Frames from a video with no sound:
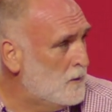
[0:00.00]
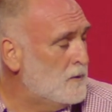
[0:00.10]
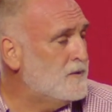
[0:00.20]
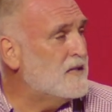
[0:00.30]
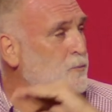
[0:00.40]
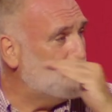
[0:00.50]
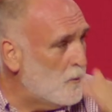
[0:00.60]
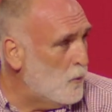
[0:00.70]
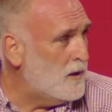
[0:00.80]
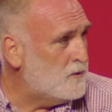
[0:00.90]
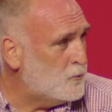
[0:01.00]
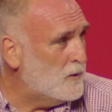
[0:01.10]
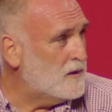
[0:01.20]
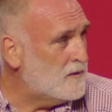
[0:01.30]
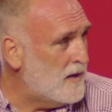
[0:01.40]
Mm. That's when I went,
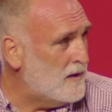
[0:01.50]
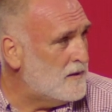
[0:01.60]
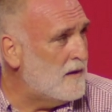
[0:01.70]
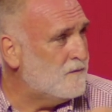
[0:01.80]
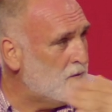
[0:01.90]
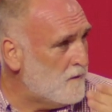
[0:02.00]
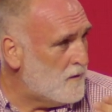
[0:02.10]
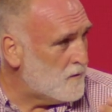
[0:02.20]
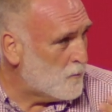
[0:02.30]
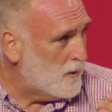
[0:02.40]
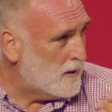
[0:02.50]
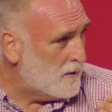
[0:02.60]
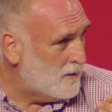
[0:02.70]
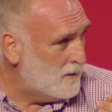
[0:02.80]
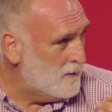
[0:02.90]
2010, after the earthquake
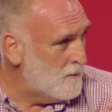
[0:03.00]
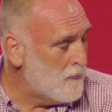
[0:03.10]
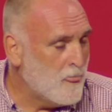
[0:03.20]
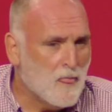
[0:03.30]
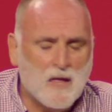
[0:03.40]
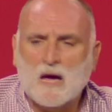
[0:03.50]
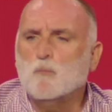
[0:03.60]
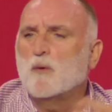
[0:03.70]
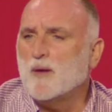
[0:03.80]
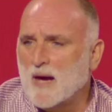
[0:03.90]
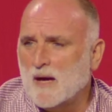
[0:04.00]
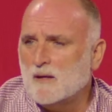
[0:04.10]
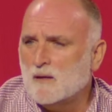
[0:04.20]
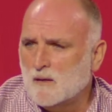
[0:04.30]
and we began